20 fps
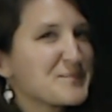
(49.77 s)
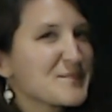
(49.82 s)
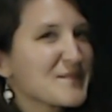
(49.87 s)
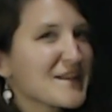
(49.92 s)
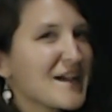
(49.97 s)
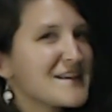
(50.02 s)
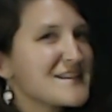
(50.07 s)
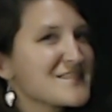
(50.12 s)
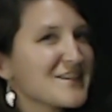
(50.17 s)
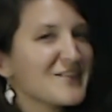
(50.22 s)

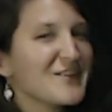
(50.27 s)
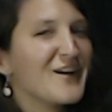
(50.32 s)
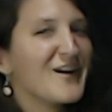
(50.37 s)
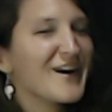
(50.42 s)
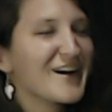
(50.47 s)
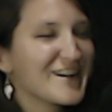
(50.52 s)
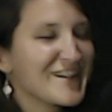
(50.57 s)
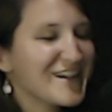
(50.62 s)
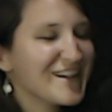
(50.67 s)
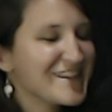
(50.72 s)
It's a
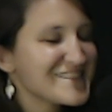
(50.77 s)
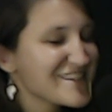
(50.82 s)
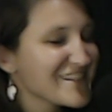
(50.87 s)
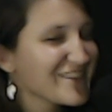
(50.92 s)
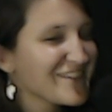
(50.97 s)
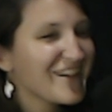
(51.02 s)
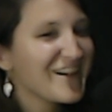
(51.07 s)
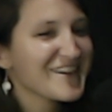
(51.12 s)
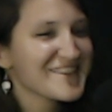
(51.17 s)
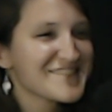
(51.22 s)

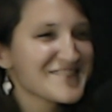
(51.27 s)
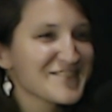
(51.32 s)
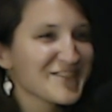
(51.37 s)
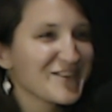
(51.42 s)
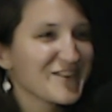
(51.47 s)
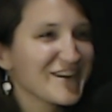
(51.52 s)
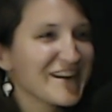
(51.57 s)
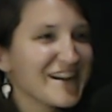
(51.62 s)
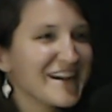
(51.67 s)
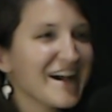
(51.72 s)
long
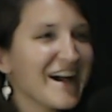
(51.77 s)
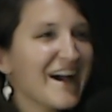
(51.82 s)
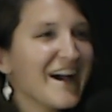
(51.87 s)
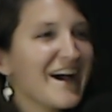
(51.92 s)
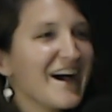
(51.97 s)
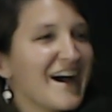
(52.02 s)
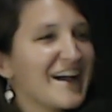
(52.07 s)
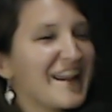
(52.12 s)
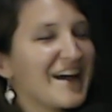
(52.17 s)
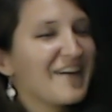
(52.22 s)
story
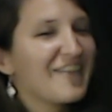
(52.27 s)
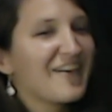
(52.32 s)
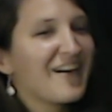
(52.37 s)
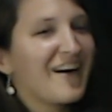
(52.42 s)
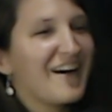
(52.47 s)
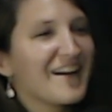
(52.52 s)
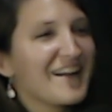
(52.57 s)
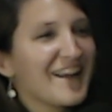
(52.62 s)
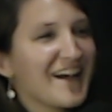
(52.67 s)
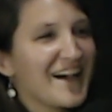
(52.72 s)
on how
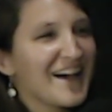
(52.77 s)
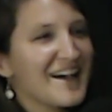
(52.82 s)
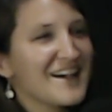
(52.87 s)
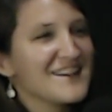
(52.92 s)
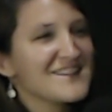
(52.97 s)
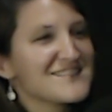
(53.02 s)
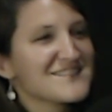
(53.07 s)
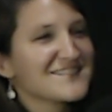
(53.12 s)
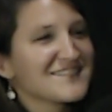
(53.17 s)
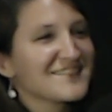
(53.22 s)
God
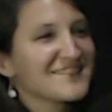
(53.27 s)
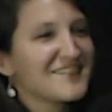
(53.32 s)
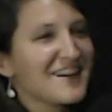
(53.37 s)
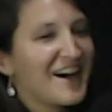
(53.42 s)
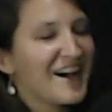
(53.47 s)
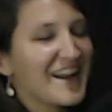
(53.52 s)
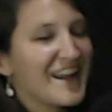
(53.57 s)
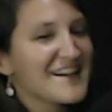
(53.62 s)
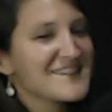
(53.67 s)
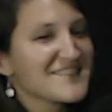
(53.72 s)

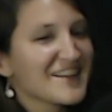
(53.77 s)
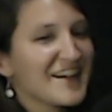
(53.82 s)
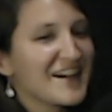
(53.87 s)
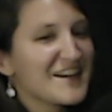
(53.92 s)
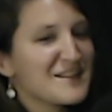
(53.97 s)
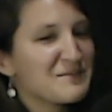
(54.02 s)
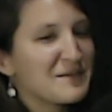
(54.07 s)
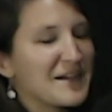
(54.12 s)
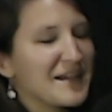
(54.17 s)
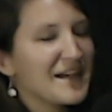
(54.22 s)
has
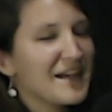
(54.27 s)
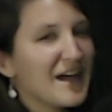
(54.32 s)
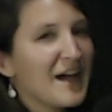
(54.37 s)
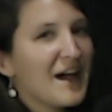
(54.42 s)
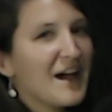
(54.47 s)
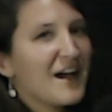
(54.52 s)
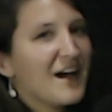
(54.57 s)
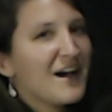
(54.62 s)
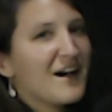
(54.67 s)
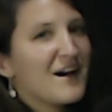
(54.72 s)
led me.
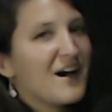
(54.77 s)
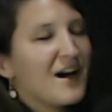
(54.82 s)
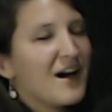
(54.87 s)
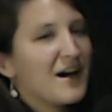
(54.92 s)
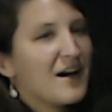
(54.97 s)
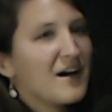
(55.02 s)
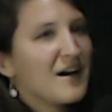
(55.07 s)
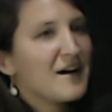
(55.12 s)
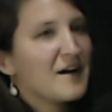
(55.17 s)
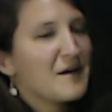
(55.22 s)

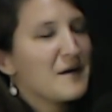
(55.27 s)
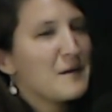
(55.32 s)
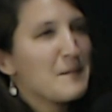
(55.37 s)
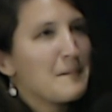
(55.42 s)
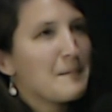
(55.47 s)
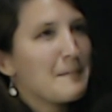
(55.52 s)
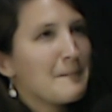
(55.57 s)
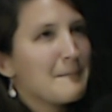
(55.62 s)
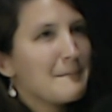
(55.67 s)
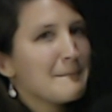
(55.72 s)

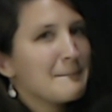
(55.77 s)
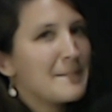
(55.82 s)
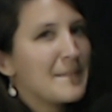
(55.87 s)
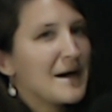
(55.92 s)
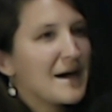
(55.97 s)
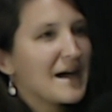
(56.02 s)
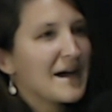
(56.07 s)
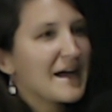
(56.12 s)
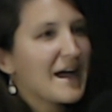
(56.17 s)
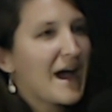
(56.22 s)

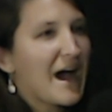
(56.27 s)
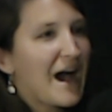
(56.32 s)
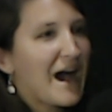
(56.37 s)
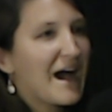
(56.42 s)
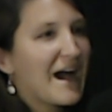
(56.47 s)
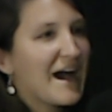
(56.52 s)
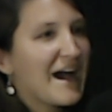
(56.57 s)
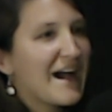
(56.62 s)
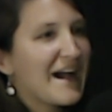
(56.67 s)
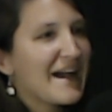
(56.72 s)
But
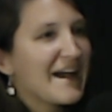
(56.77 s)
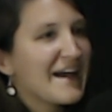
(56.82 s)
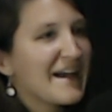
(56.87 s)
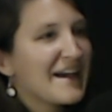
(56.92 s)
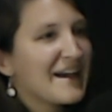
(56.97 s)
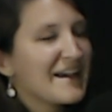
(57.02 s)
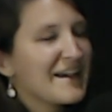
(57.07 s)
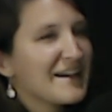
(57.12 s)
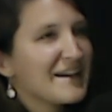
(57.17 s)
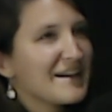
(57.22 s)

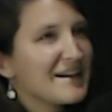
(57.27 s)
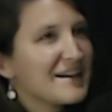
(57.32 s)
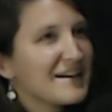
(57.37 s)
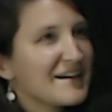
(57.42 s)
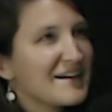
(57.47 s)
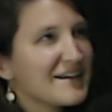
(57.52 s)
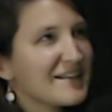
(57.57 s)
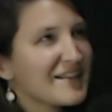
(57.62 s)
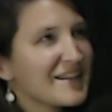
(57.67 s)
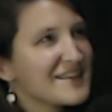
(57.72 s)

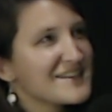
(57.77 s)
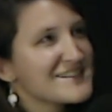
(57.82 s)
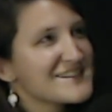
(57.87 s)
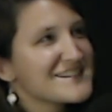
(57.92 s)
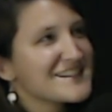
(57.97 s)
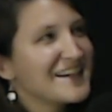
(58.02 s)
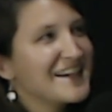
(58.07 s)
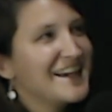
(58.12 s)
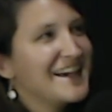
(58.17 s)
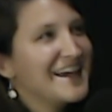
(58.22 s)
let's
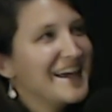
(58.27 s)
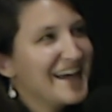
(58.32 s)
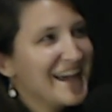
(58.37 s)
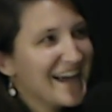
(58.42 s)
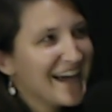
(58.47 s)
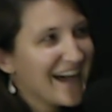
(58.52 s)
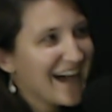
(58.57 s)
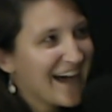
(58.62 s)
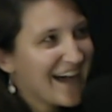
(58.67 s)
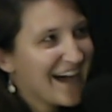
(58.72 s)

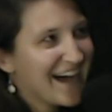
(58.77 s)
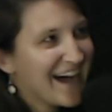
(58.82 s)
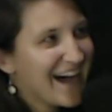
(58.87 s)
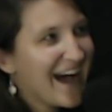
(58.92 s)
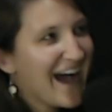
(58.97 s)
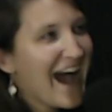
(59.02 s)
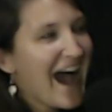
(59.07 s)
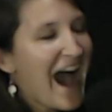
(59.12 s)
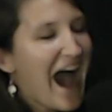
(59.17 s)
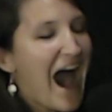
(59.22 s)
see.
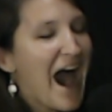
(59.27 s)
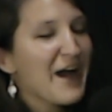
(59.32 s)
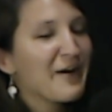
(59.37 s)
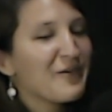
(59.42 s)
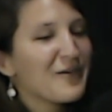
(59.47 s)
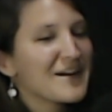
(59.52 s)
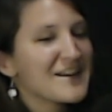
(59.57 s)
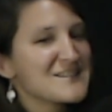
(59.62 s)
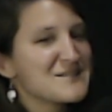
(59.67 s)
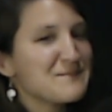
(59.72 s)
I
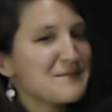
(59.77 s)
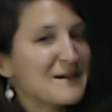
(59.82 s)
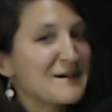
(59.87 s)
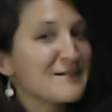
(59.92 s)
wanted to be a